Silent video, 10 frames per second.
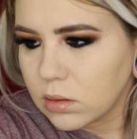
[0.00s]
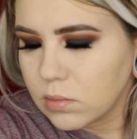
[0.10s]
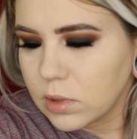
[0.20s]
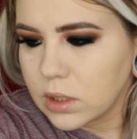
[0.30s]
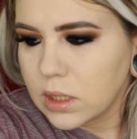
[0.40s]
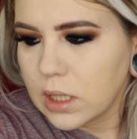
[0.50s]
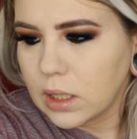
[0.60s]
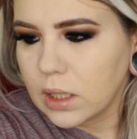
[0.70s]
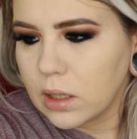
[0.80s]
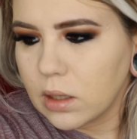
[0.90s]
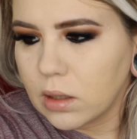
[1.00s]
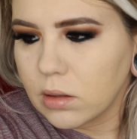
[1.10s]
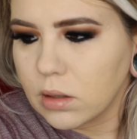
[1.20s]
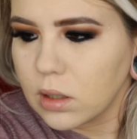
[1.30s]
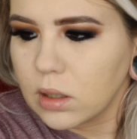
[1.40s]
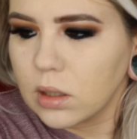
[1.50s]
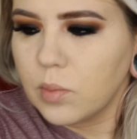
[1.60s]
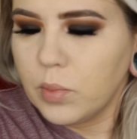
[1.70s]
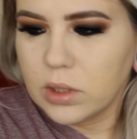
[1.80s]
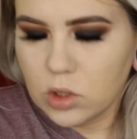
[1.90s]
going to take another
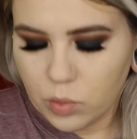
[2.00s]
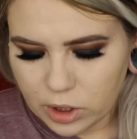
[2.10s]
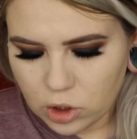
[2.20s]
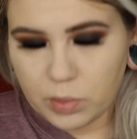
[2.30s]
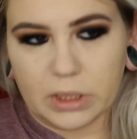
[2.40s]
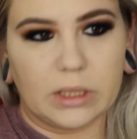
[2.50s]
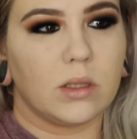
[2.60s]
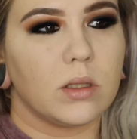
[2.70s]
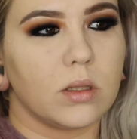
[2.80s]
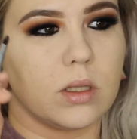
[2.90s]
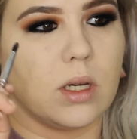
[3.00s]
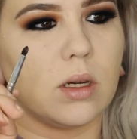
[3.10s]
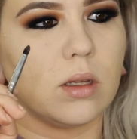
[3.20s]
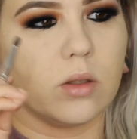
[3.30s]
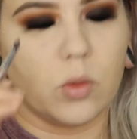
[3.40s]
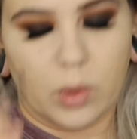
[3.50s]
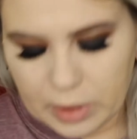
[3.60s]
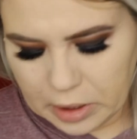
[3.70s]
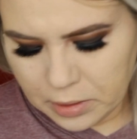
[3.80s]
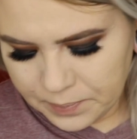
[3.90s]
pencil brush, but it's a little bit
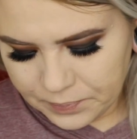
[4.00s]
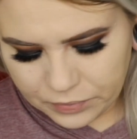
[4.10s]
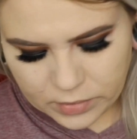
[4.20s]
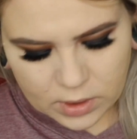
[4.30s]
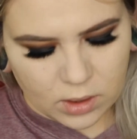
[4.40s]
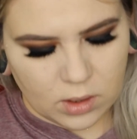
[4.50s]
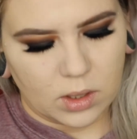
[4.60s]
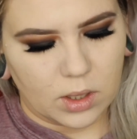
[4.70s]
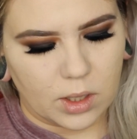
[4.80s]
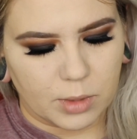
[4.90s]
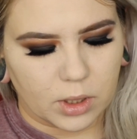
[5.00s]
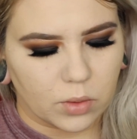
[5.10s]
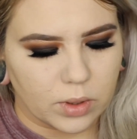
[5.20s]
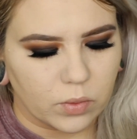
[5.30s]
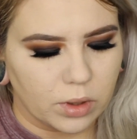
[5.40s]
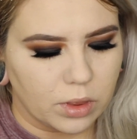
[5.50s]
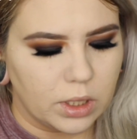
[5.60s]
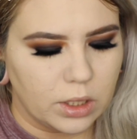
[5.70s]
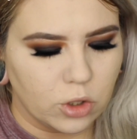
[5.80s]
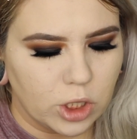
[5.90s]
bigger, and I'm going to go in with
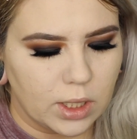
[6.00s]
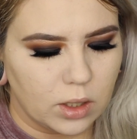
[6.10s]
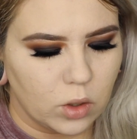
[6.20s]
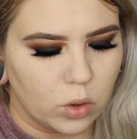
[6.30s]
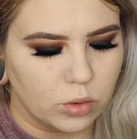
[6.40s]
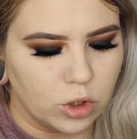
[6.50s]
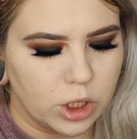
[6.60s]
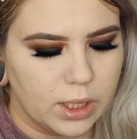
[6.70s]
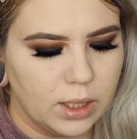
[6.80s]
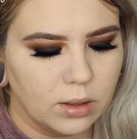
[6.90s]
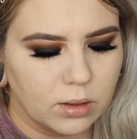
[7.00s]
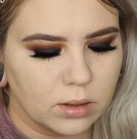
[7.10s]
the shade OG